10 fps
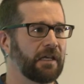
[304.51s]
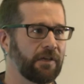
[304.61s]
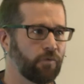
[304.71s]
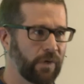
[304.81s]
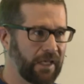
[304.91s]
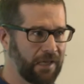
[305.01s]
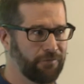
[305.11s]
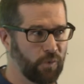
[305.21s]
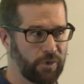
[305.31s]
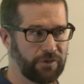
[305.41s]
if we ever
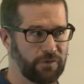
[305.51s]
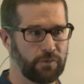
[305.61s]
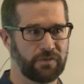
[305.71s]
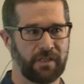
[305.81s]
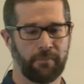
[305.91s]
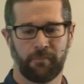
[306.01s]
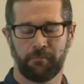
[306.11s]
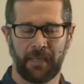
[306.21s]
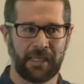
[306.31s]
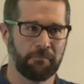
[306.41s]
want to do some,
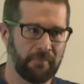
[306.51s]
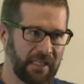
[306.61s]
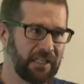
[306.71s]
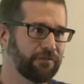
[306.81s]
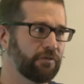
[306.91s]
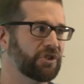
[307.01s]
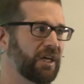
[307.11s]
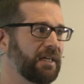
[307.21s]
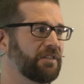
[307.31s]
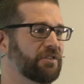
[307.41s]
make meaningful
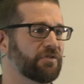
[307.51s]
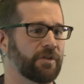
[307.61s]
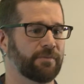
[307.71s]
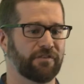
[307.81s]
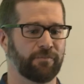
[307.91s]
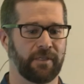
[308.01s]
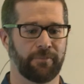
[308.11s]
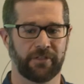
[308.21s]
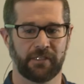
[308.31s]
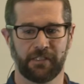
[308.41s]
change in terms of
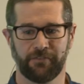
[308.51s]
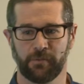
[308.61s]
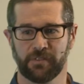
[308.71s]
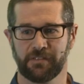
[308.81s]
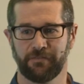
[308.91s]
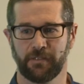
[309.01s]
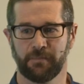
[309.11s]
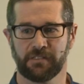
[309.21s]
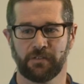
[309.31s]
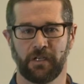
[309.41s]
people that are living with severe
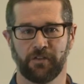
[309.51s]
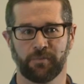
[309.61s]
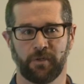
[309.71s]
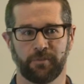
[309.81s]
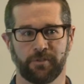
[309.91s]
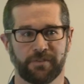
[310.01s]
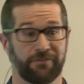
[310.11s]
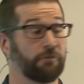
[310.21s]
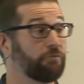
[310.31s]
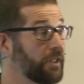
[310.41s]
mental health problems, if
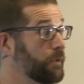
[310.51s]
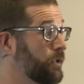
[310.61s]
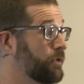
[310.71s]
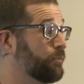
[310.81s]
we really want to